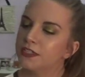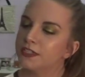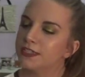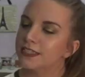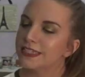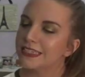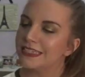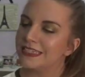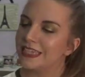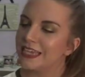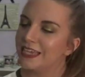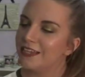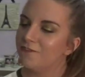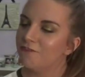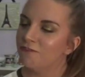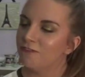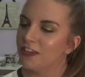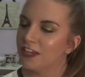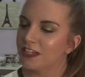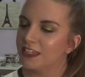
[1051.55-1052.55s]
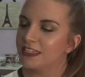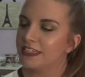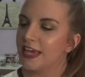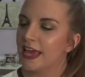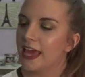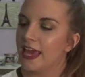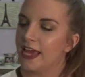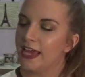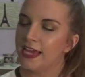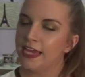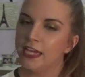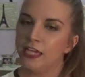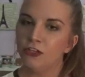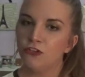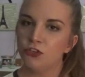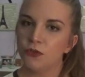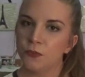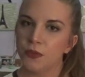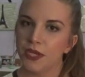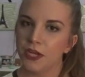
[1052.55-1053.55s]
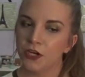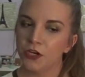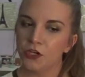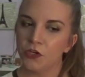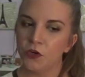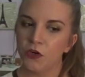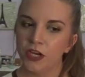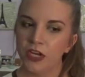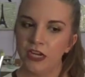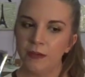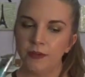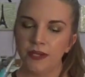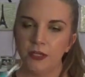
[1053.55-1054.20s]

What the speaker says: This is a Skin Fix Hand Repair Cream,